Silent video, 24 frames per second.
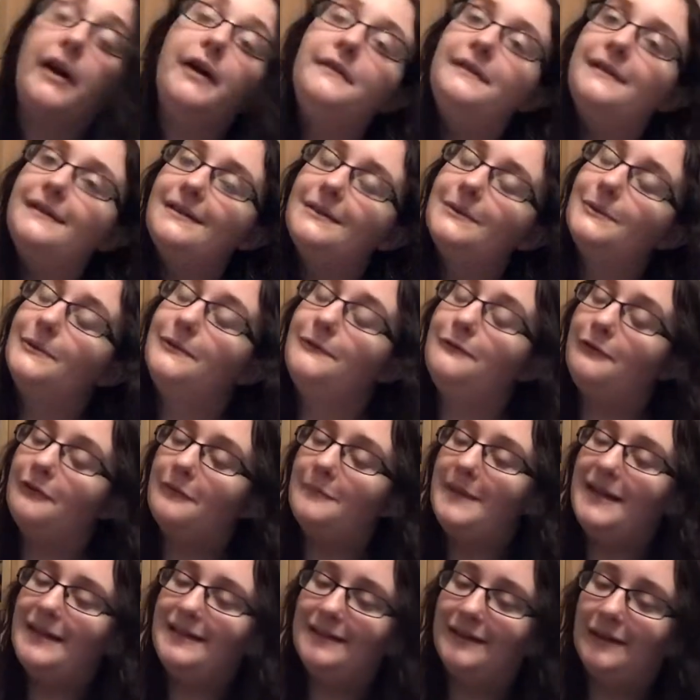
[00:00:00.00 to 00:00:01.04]
I bought this
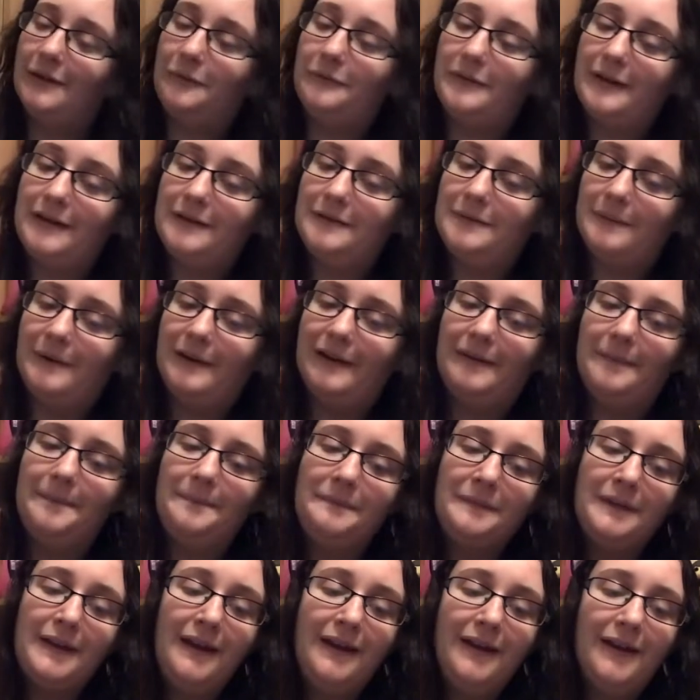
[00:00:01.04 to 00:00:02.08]
one for myself as
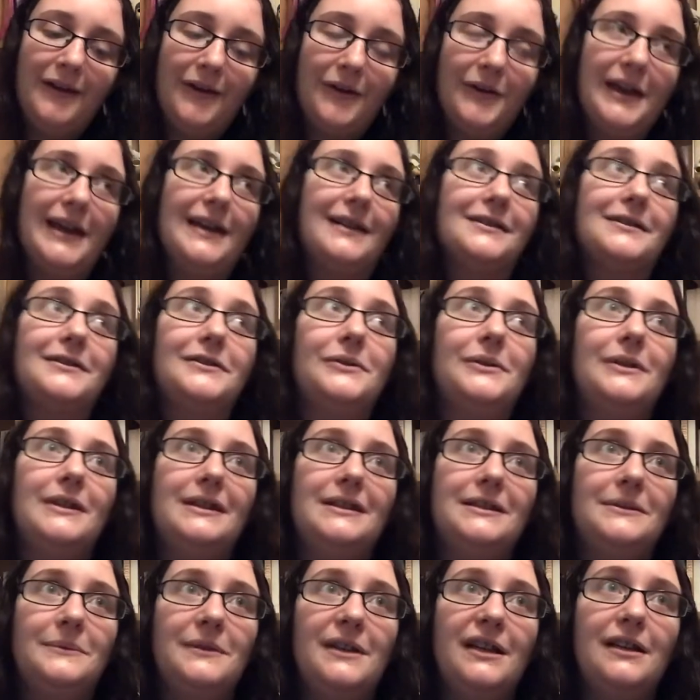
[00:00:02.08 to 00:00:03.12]
well. Okay,
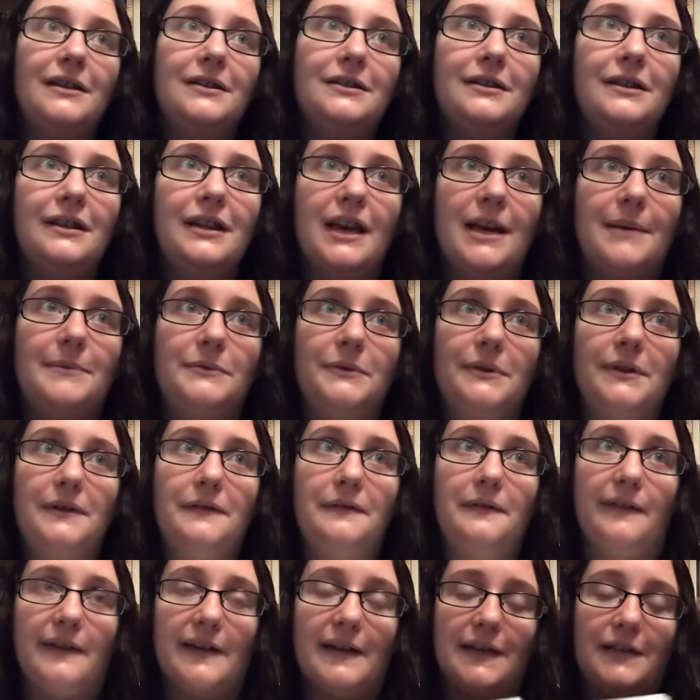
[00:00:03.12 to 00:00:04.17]
so this one actually
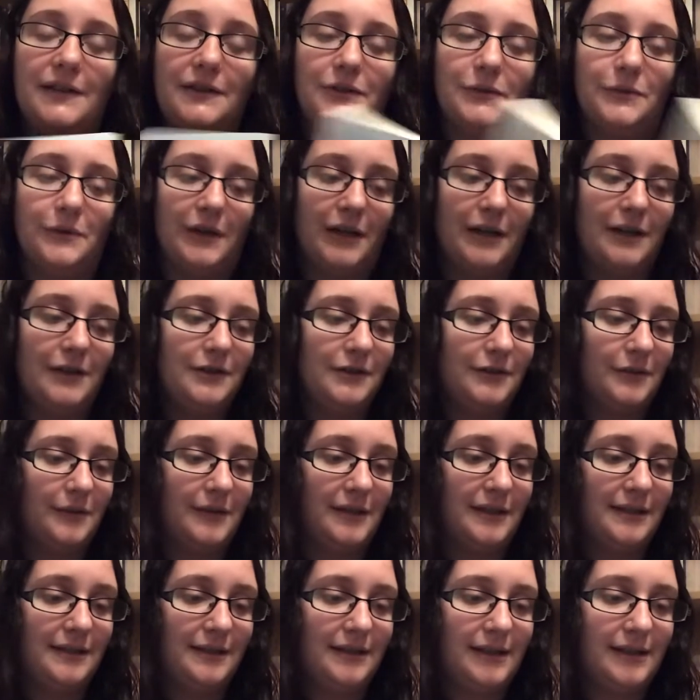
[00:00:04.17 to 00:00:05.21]
comes with a funny
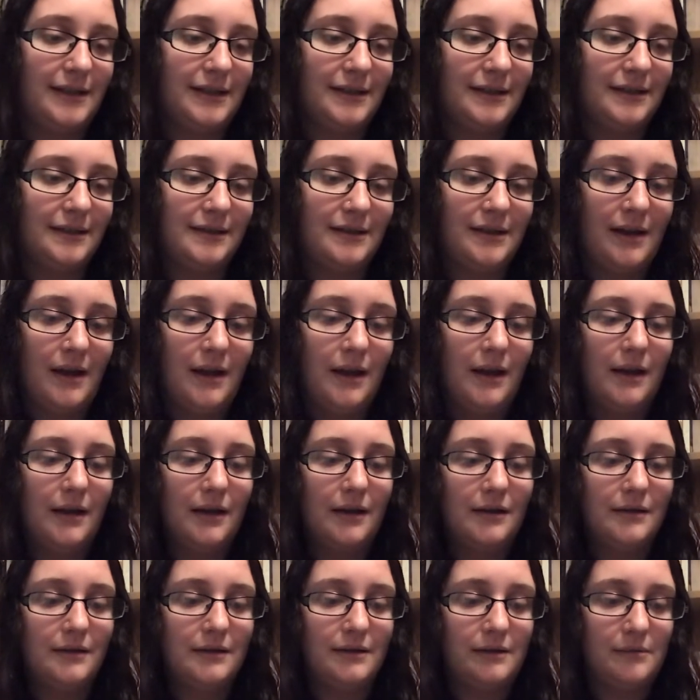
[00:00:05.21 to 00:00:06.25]
story. So this is
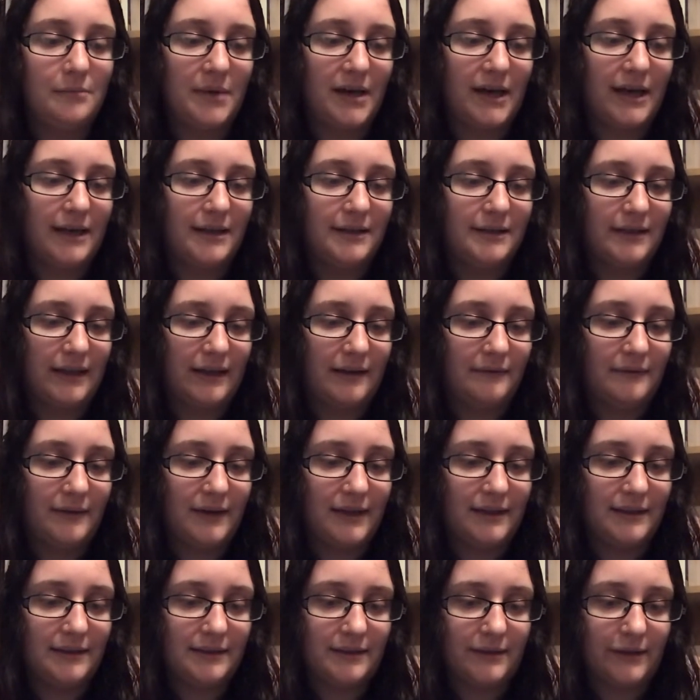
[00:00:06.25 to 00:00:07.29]

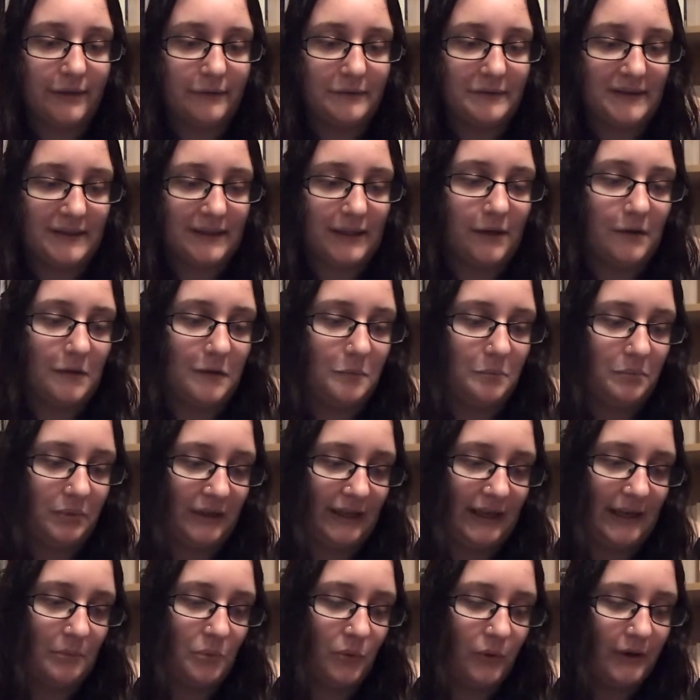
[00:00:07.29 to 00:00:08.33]
Demise of a
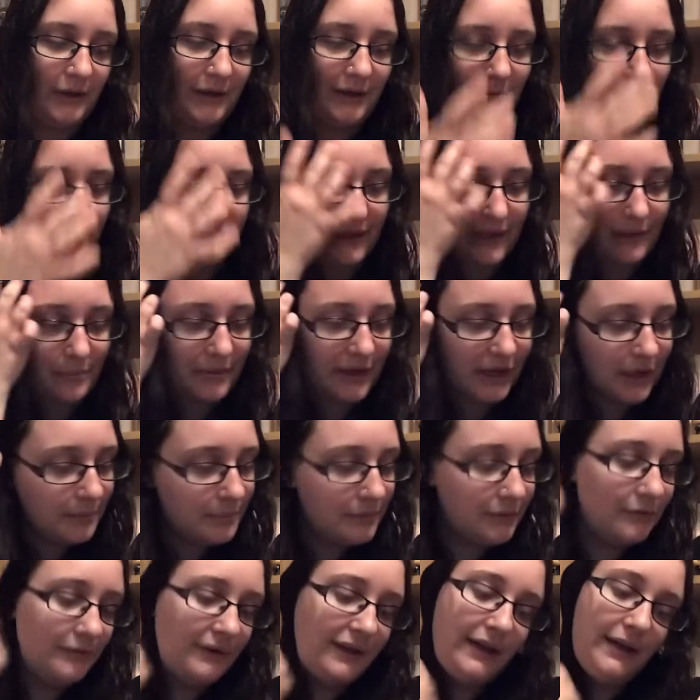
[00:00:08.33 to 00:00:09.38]
Self-Centered Playboy
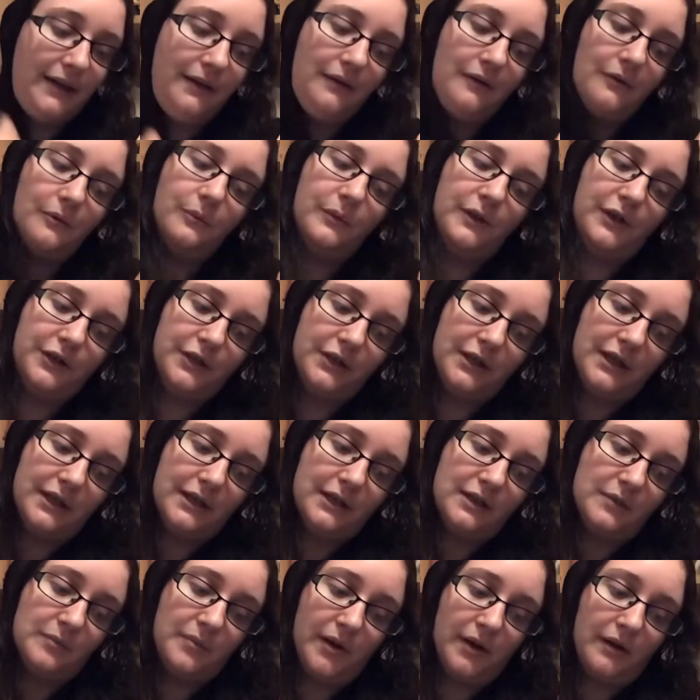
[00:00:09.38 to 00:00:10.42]
by Piper Rain,
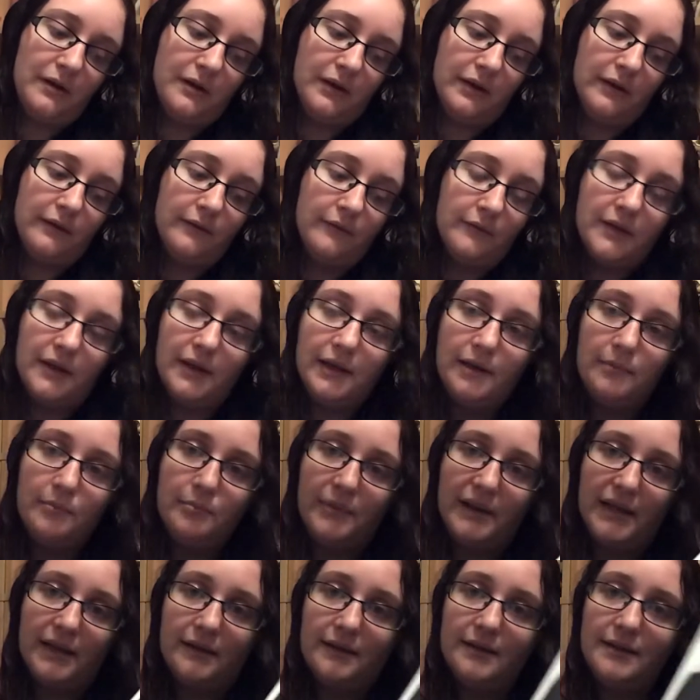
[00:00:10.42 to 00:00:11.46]
which is part
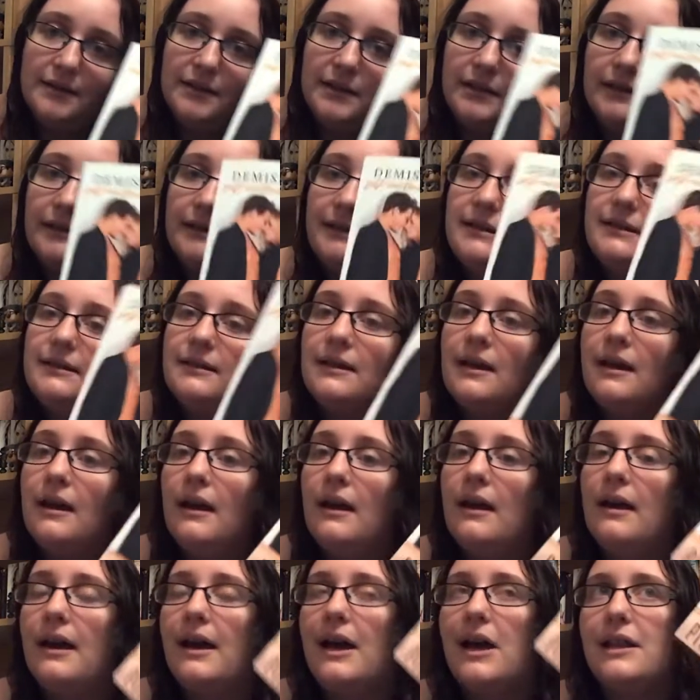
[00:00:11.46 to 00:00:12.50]
of the Bailey
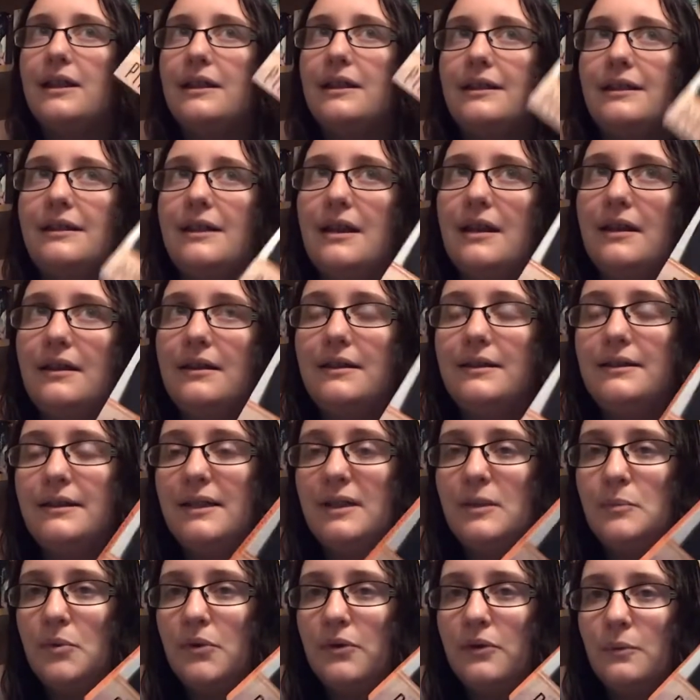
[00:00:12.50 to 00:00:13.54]
series. I
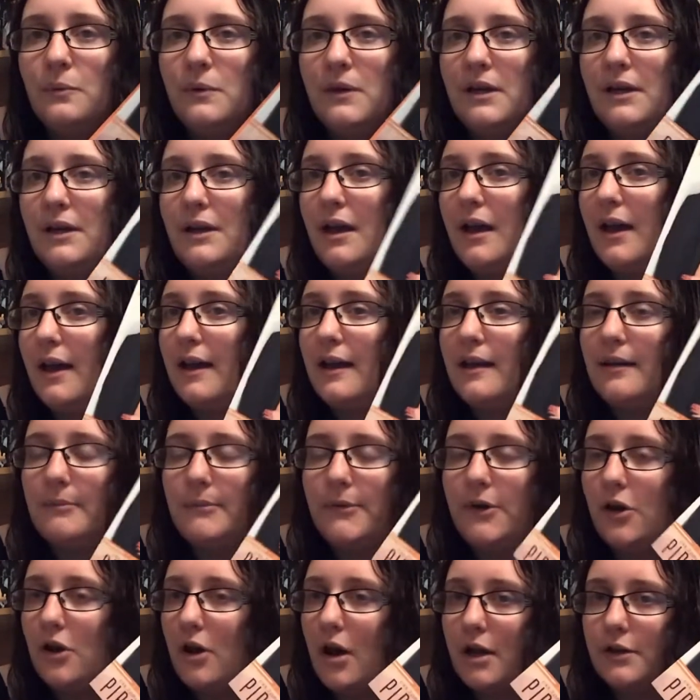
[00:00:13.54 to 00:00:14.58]
think this is book 1.
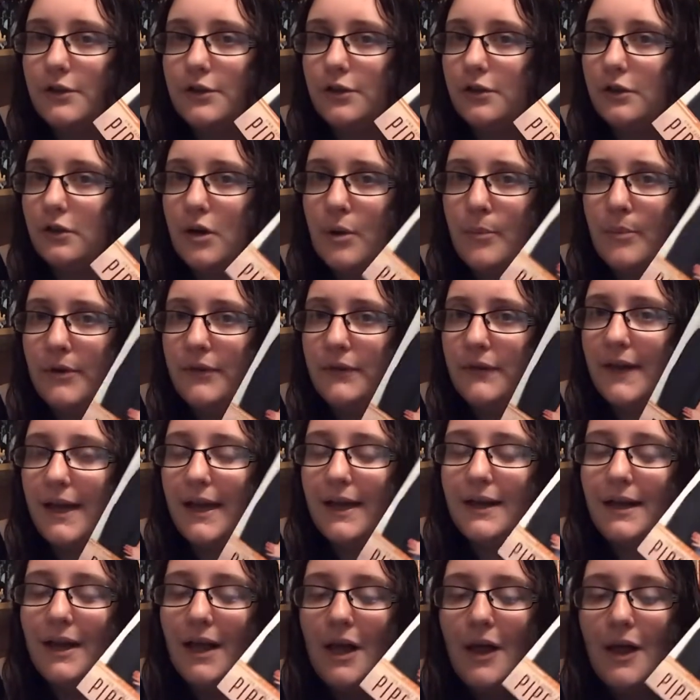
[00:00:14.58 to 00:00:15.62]
I am not sure
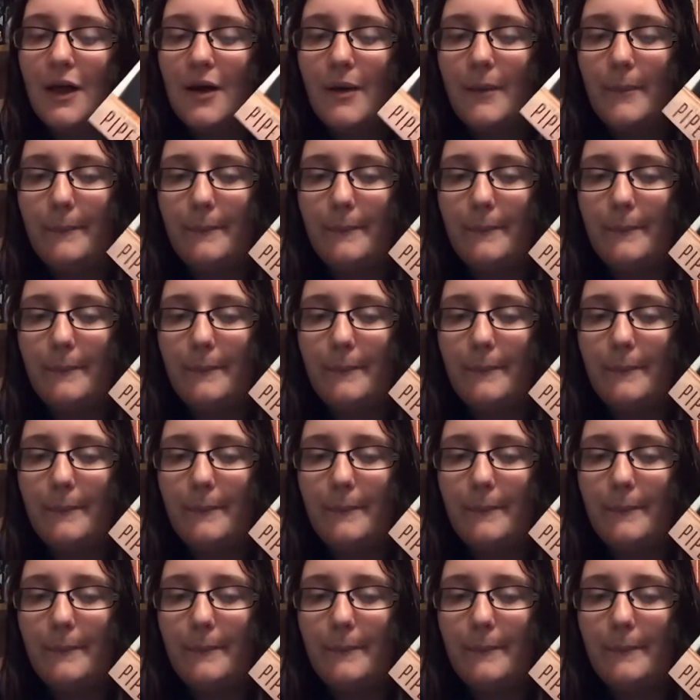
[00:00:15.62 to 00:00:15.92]
about that.